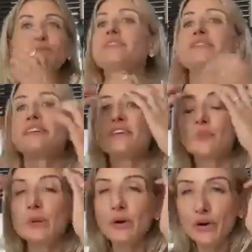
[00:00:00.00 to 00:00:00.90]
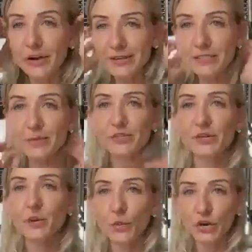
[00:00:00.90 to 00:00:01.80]
We said that we were going to be
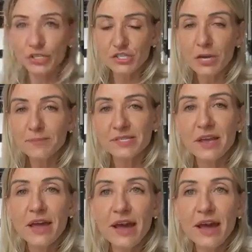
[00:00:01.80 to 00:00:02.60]
doing workshops